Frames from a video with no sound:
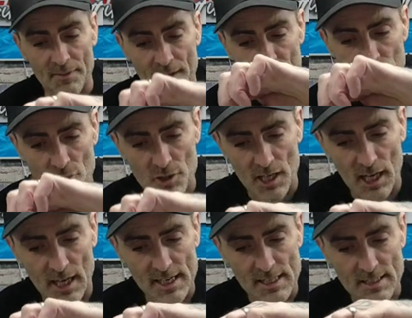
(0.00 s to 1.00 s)
and then just
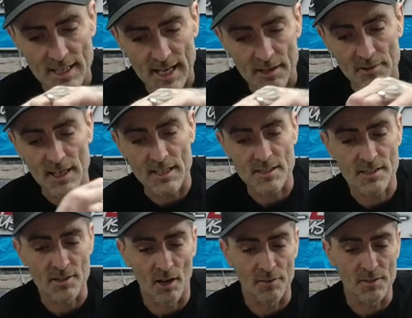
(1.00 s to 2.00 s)
clean down
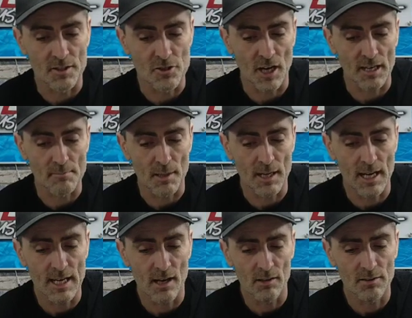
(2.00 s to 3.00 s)
inside the chamber
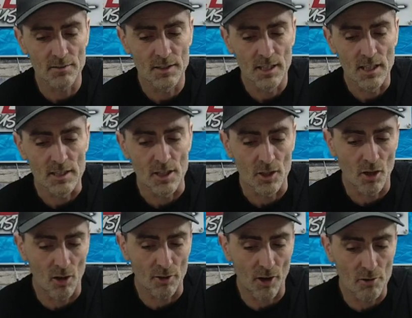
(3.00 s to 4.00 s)
here. You
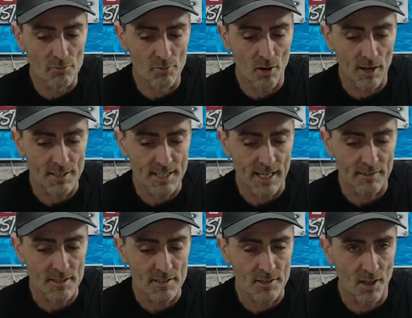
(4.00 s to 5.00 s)
can't go right
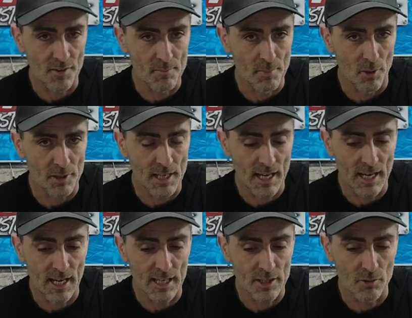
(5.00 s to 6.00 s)
down inside the body
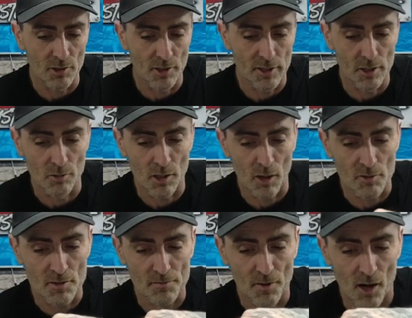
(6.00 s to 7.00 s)
here. You'll
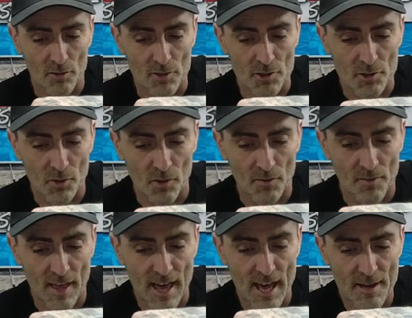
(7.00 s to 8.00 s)
go as far as sort
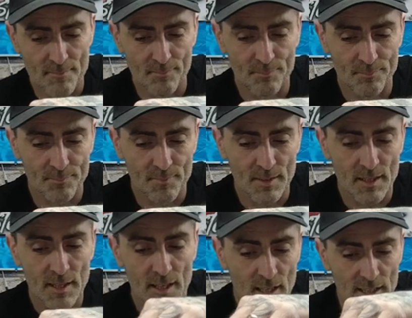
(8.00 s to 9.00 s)
of there.
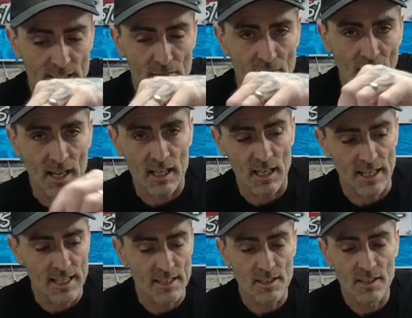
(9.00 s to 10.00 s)
Give that a
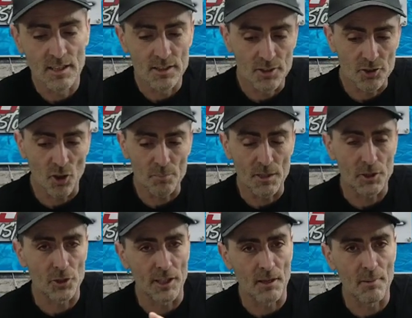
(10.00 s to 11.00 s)
clean, drop
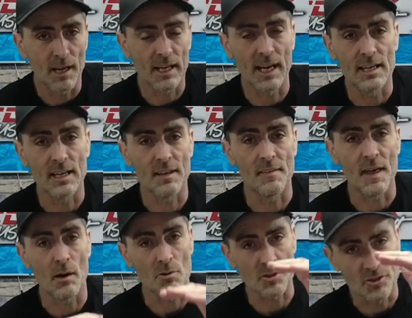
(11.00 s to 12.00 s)
your trigger back in, and
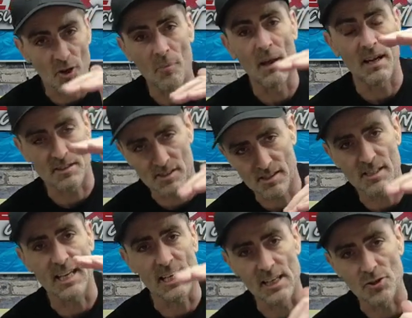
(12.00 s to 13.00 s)
then that will stop that
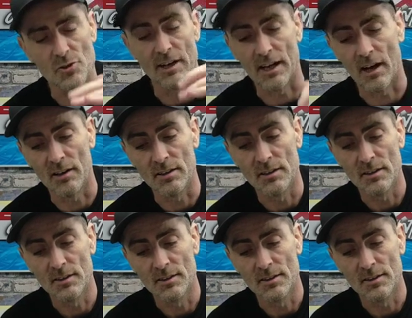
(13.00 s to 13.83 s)
sticky trigger.